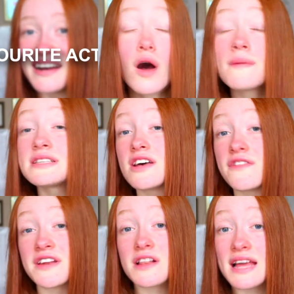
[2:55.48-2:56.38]
Probably
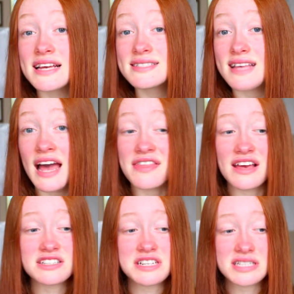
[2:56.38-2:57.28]
Sophie Nalisse. I
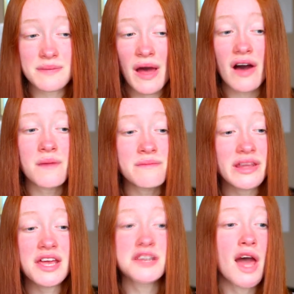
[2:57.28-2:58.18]
think she's about a
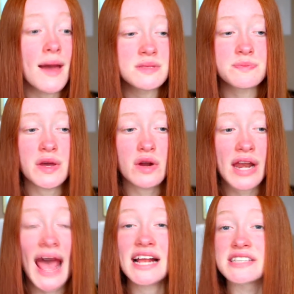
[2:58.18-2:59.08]
million times better at
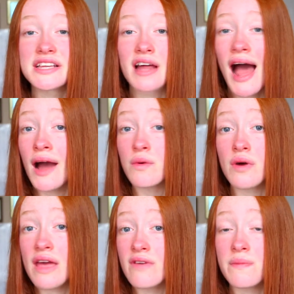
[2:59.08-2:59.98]
acting than I will
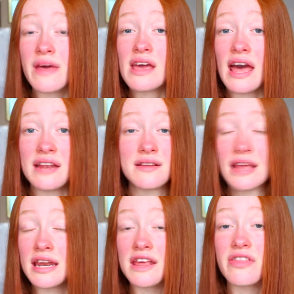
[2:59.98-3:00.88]
ever be at
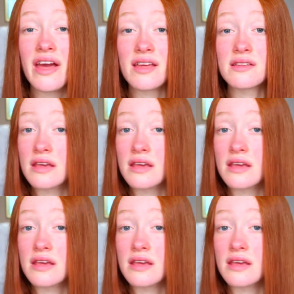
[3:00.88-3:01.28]
anything